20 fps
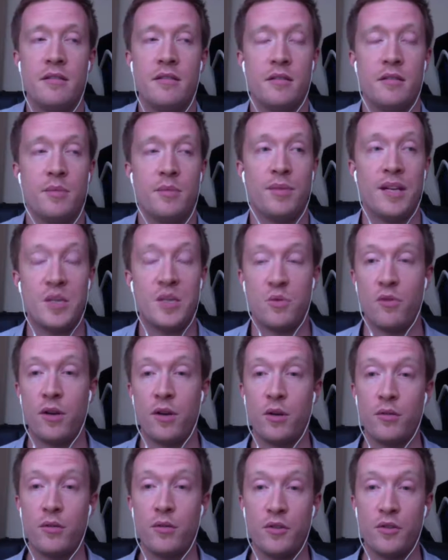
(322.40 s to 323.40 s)
place where I
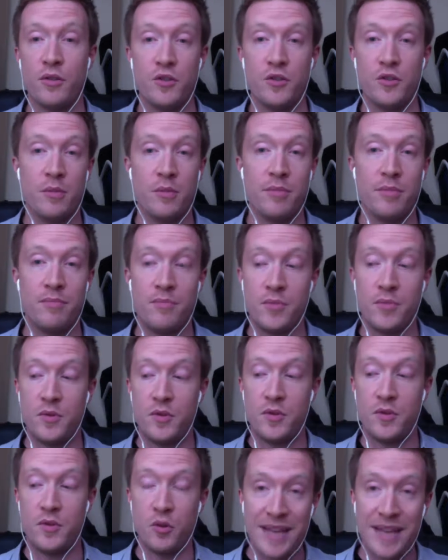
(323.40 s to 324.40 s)
got the job took
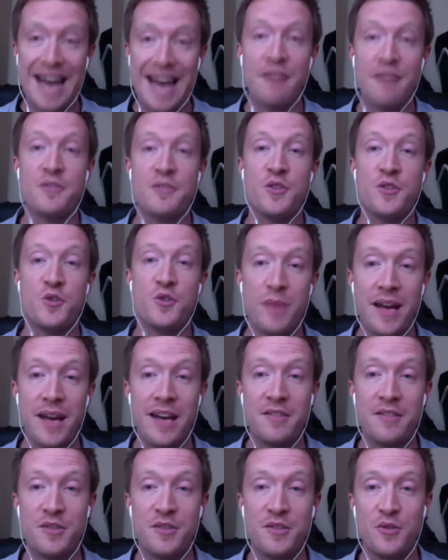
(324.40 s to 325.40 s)
me out to Japan
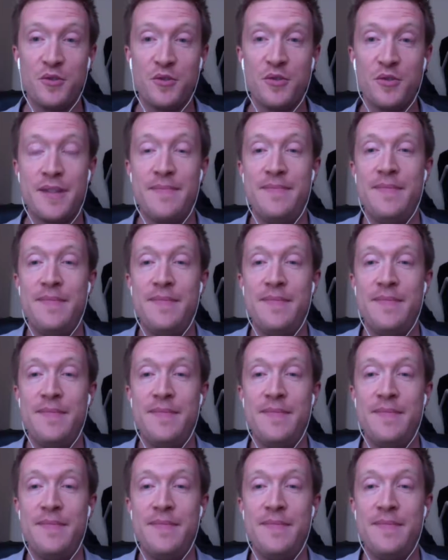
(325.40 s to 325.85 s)
to